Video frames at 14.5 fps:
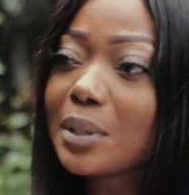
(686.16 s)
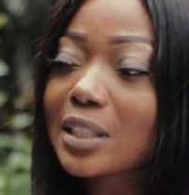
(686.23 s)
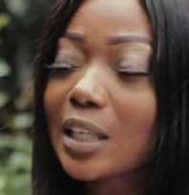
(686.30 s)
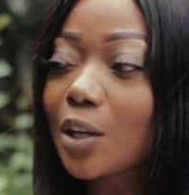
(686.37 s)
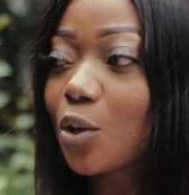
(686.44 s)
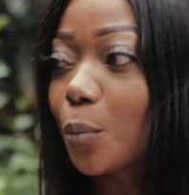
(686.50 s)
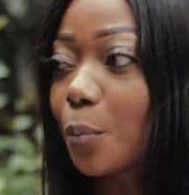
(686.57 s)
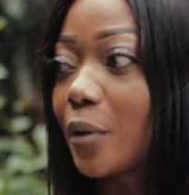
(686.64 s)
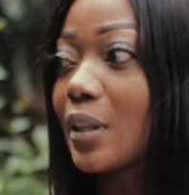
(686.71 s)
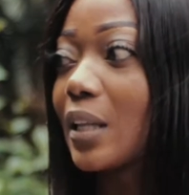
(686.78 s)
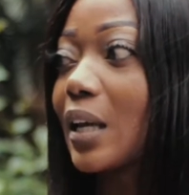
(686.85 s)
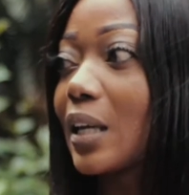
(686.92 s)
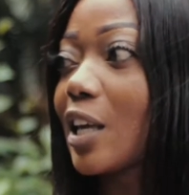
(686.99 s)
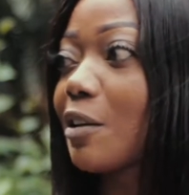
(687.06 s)
me take you up on
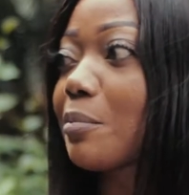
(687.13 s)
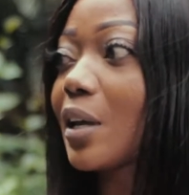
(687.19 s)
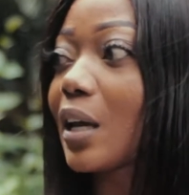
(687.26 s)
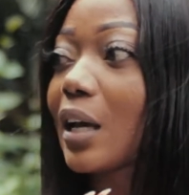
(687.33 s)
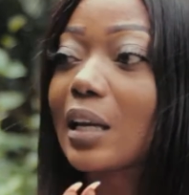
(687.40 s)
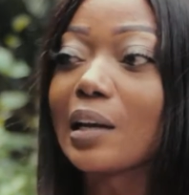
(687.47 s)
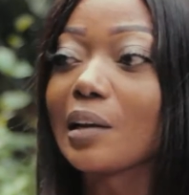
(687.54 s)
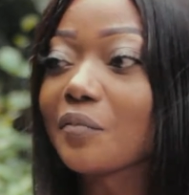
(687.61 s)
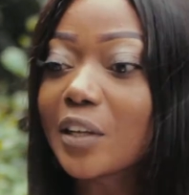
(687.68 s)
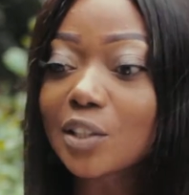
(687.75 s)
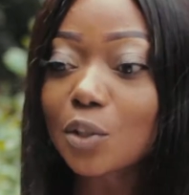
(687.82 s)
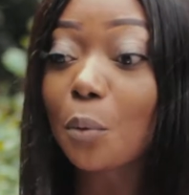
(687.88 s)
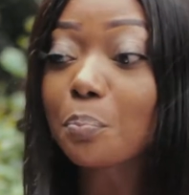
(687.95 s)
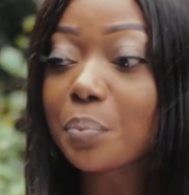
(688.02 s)
that. Give me an
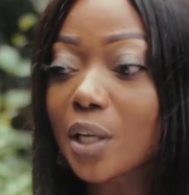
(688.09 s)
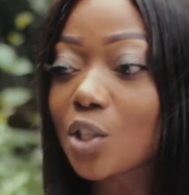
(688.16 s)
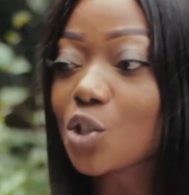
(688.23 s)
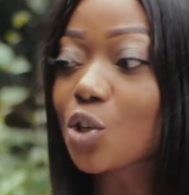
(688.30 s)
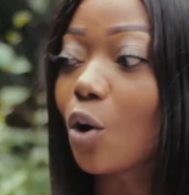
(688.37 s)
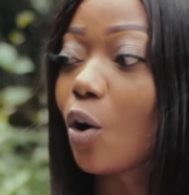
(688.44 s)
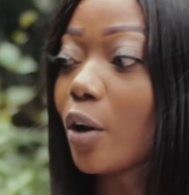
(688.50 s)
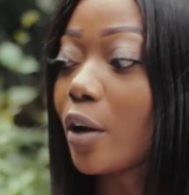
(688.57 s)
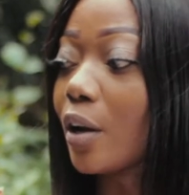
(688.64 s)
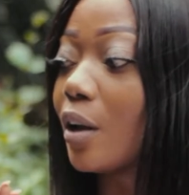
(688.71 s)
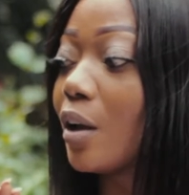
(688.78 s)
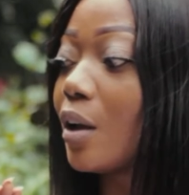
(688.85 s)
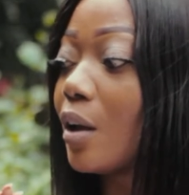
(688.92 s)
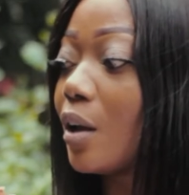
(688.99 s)
elevator pitch on,
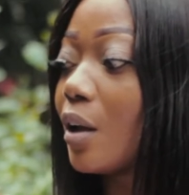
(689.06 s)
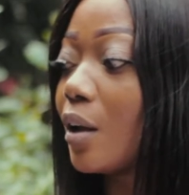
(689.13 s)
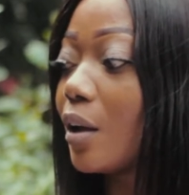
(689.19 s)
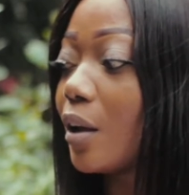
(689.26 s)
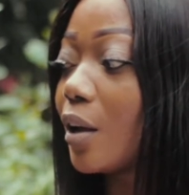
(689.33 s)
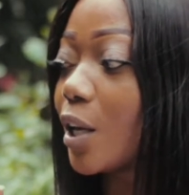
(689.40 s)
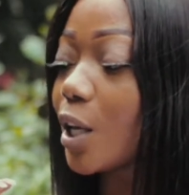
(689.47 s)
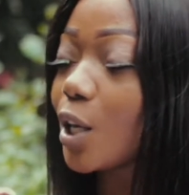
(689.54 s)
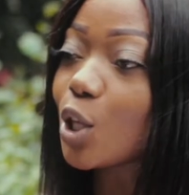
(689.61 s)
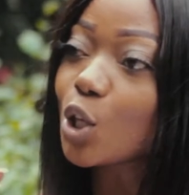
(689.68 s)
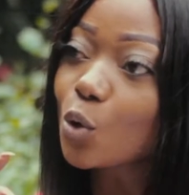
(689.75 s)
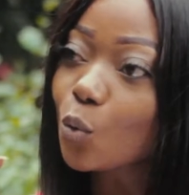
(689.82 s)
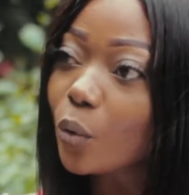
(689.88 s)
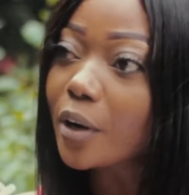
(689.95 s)

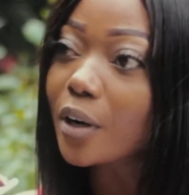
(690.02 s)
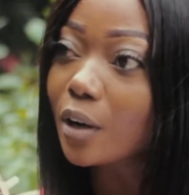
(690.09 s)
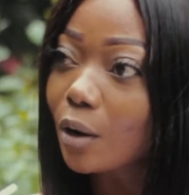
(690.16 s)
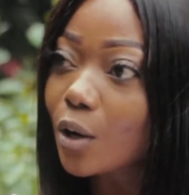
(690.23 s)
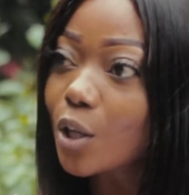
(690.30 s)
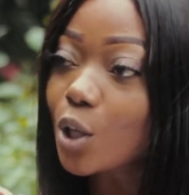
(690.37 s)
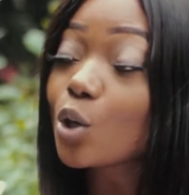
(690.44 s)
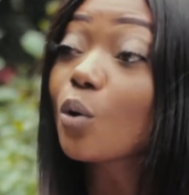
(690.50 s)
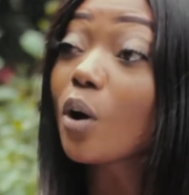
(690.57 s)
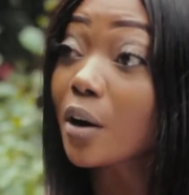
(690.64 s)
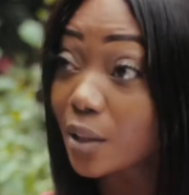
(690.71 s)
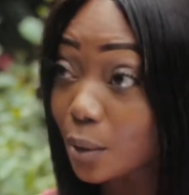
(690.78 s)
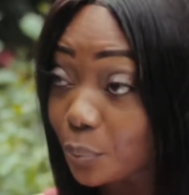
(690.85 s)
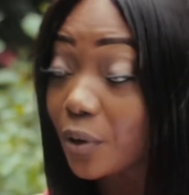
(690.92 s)
you
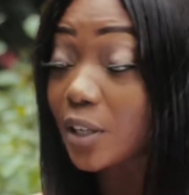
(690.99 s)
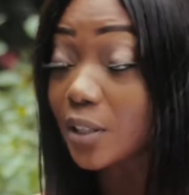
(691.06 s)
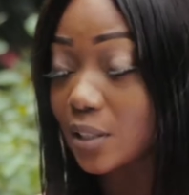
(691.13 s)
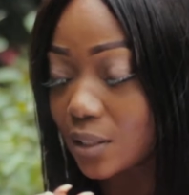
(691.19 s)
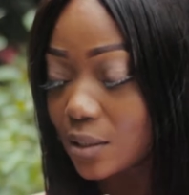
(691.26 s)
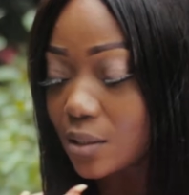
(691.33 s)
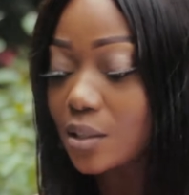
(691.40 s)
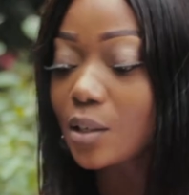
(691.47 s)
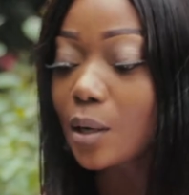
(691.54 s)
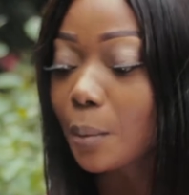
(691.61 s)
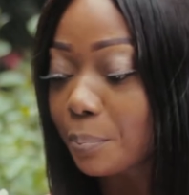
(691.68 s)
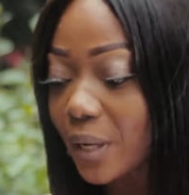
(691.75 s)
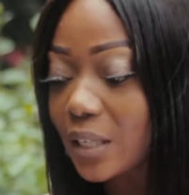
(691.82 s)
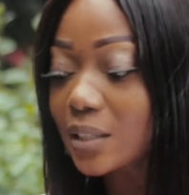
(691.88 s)
are the president.
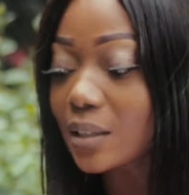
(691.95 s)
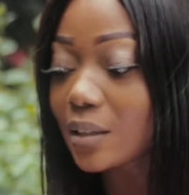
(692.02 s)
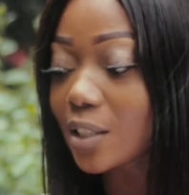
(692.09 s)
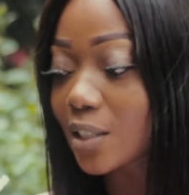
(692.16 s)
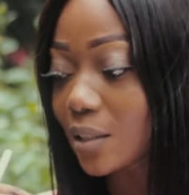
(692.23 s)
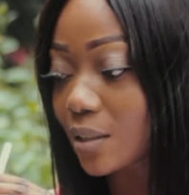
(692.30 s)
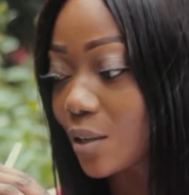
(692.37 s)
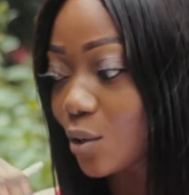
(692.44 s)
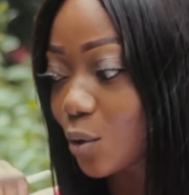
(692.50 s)
I'm painting this,